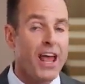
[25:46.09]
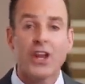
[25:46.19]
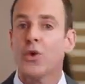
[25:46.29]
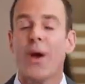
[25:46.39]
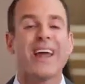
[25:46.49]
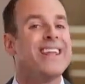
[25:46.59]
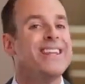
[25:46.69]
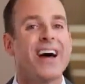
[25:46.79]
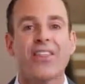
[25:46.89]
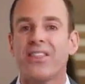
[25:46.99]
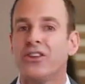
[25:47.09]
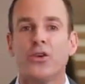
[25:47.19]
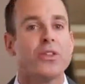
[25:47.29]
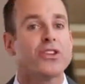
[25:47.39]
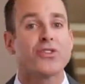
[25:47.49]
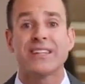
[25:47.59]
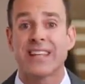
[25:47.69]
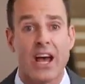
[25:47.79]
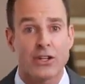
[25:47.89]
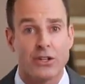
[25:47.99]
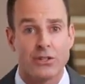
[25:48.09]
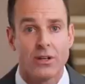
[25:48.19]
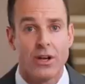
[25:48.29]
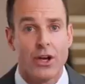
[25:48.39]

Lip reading: and you had nothing to do with the transactions.